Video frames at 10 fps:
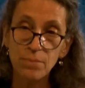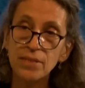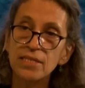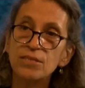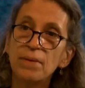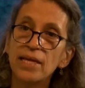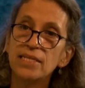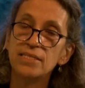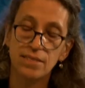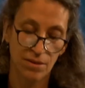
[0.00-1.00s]
Please
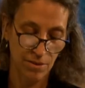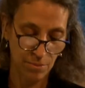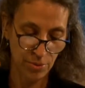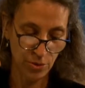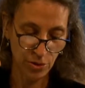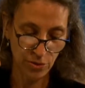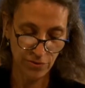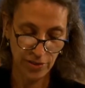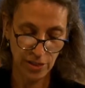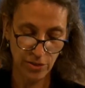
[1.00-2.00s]
place both your
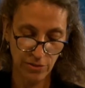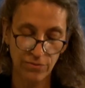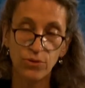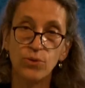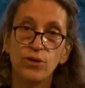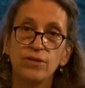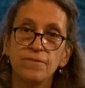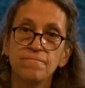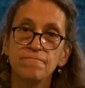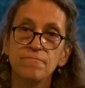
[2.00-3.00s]
feet on the
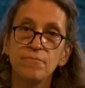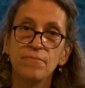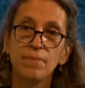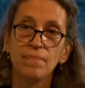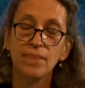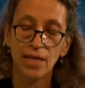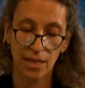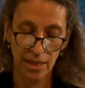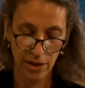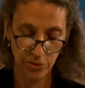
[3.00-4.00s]
floor
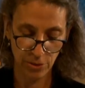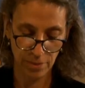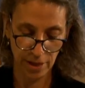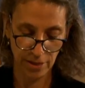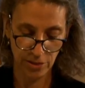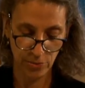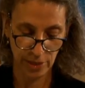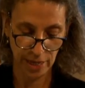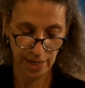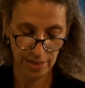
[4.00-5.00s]
and allow your body to
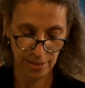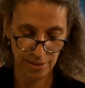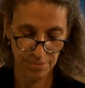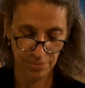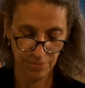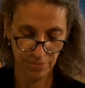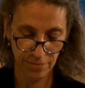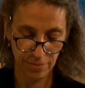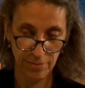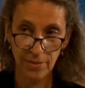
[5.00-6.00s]
relax.
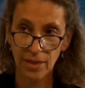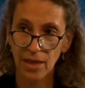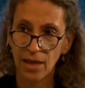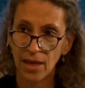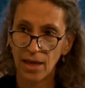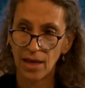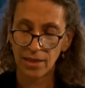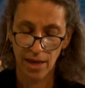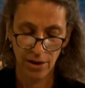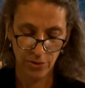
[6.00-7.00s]

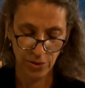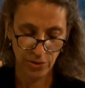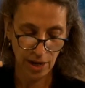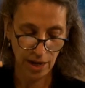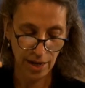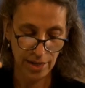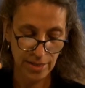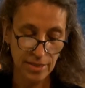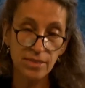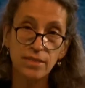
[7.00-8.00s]
Allow your
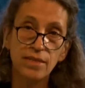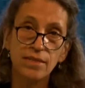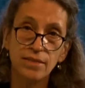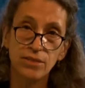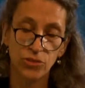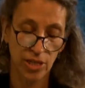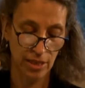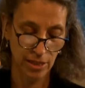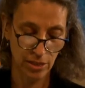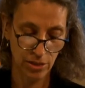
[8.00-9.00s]
eyes to
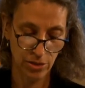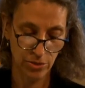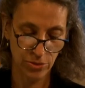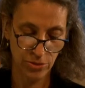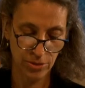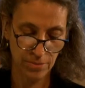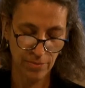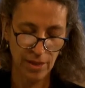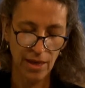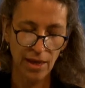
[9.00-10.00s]
gently close
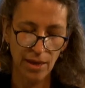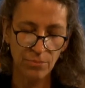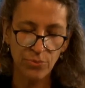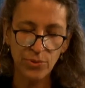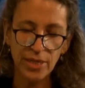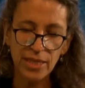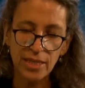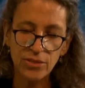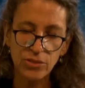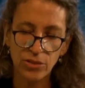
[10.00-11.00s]
and breathe
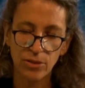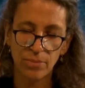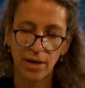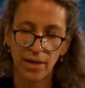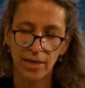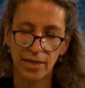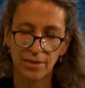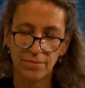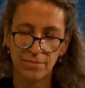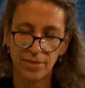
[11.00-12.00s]
into your
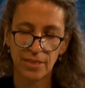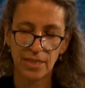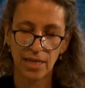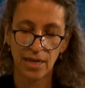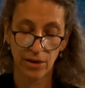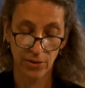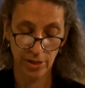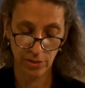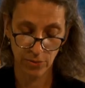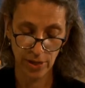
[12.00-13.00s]
body, into that
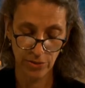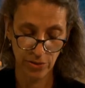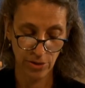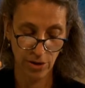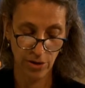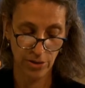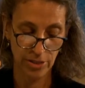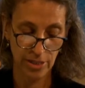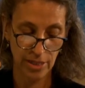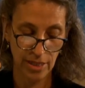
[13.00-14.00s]
area around your heart,